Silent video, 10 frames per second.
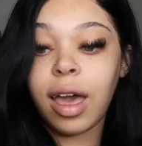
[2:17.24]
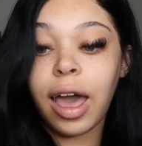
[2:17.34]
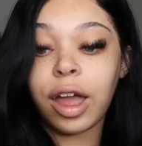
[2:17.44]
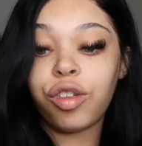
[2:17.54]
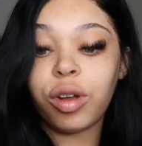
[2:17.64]

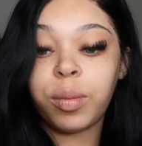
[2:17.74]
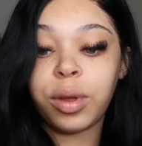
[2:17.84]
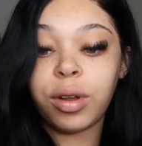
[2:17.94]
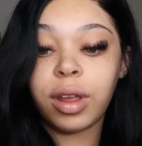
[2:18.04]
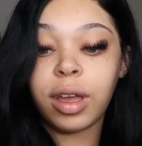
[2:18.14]
Hyrdra
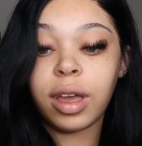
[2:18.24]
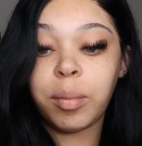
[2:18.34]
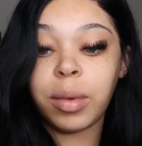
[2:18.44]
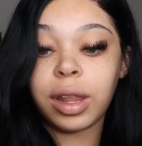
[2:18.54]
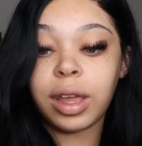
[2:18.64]
Beauty
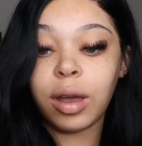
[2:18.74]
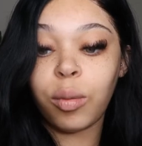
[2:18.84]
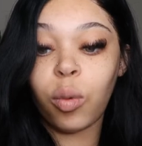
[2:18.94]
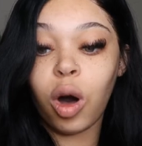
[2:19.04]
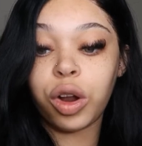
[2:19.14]
Camellia
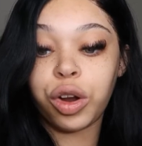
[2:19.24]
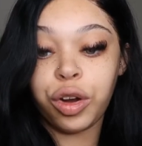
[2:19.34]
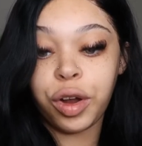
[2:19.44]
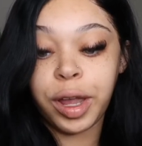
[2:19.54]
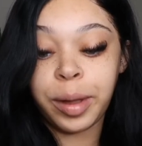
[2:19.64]
Water
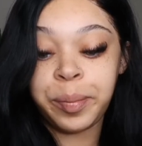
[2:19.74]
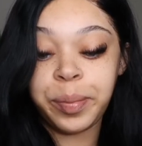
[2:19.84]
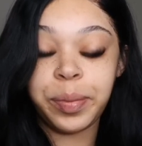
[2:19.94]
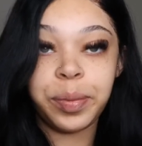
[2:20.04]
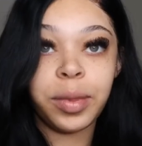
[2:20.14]
Cream.
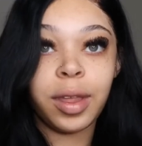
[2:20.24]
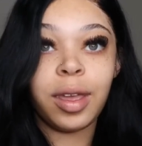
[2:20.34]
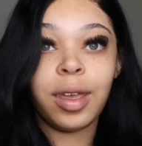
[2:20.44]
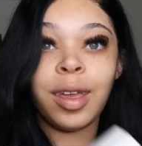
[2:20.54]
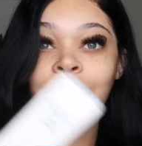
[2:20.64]

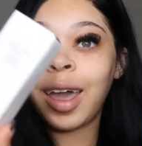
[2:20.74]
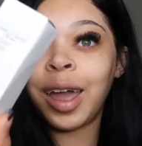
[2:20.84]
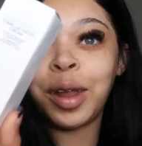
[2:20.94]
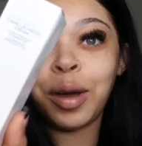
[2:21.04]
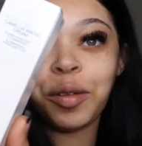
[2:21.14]
I
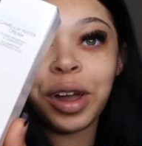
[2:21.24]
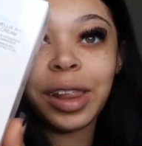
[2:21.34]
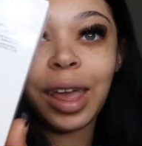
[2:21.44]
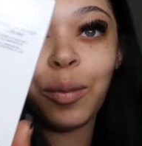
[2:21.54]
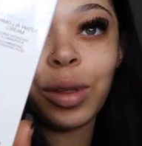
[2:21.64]
know, right?
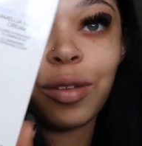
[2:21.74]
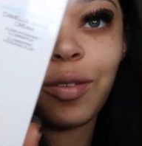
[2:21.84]
Like, what the